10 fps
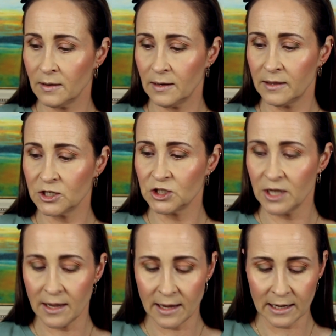Another
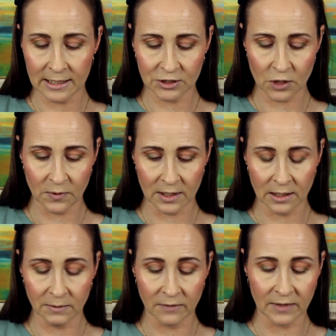shade. Let's go with a
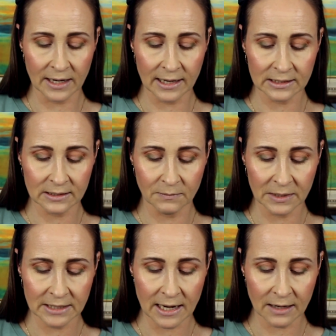little bit of a nice
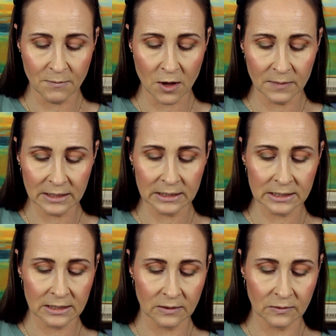metallic
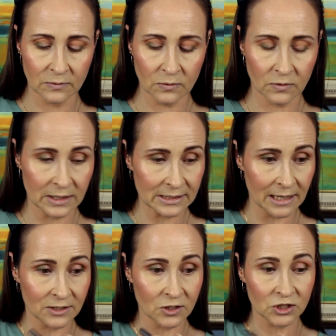moment. Oh, these
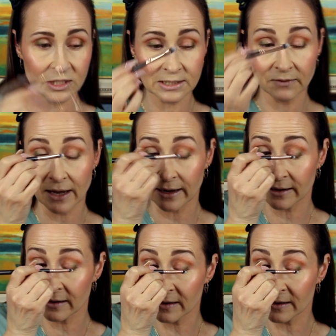colors are just divine.